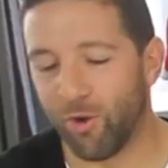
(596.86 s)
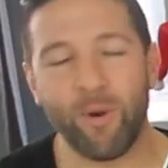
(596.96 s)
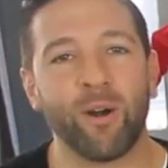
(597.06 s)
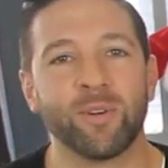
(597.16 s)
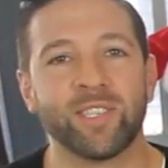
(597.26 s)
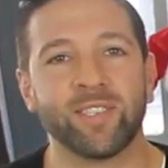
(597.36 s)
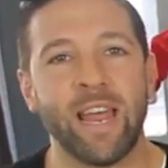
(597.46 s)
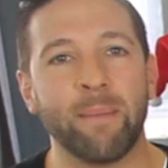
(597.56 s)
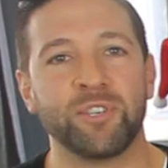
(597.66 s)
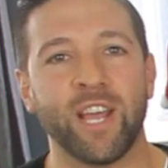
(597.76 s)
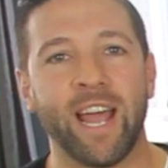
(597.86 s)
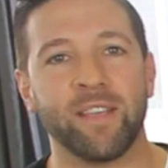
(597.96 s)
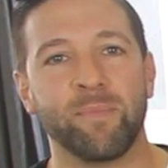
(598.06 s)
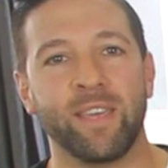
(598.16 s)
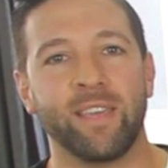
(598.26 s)
Omar was
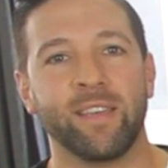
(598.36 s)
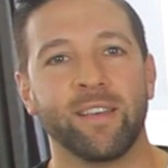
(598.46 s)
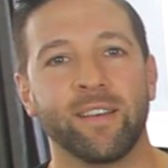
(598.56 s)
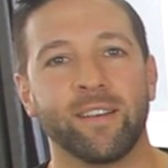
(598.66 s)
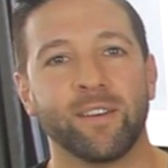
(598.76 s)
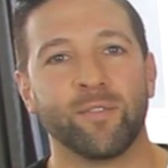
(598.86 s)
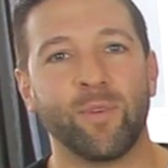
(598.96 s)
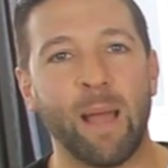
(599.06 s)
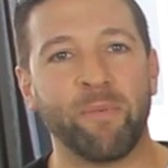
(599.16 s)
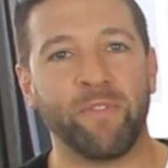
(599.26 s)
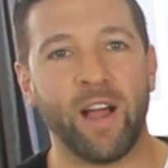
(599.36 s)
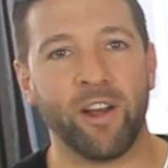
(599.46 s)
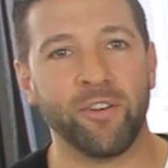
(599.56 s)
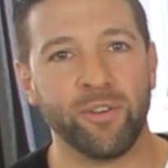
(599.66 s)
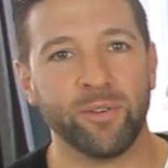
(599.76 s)
Snapchatting me rapid
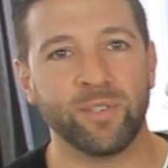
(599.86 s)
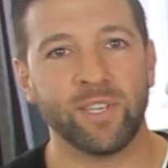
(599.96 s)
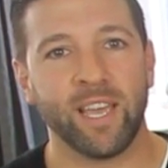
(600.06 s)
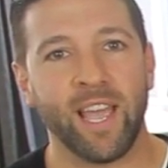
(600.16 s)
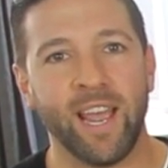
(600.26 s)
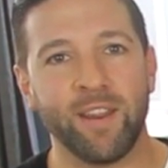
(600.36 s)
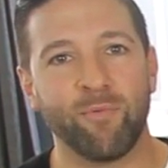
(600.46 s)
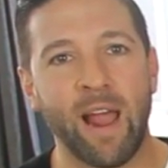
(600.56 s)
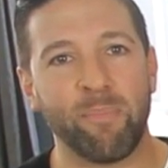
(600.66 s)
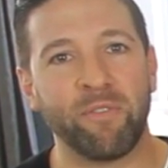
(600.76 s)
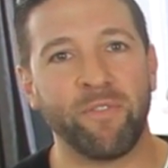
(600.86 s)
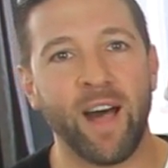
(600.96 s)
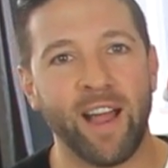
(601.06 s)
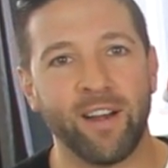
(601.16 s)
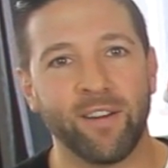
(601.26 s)
fire news, and he rapid
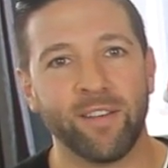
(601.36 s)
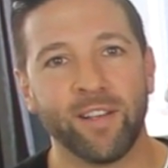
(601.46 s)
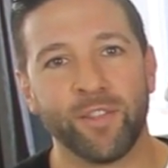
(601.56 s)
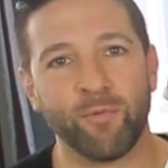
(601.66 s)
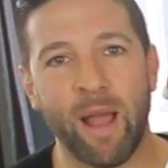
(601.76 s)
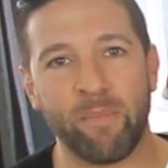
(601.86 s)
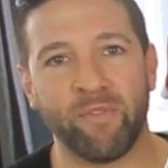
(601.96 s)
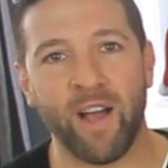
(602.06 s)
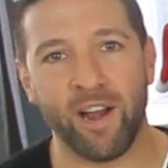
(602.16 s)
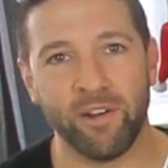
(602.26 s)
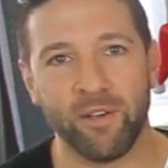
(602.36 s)
fired the rapid fire